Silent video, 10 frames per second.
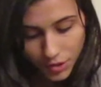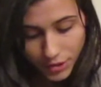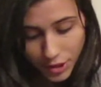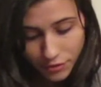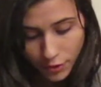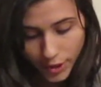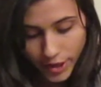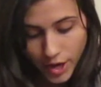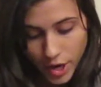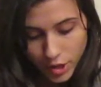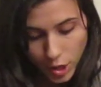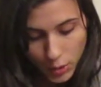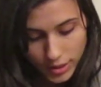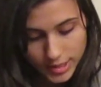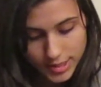Therefore,
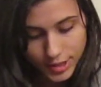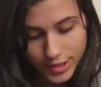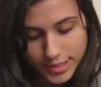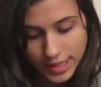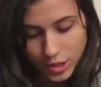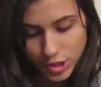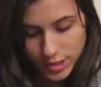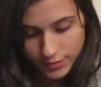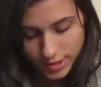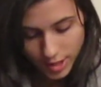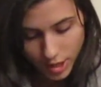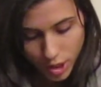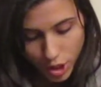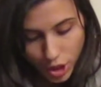knowing the serious dangers of the sun,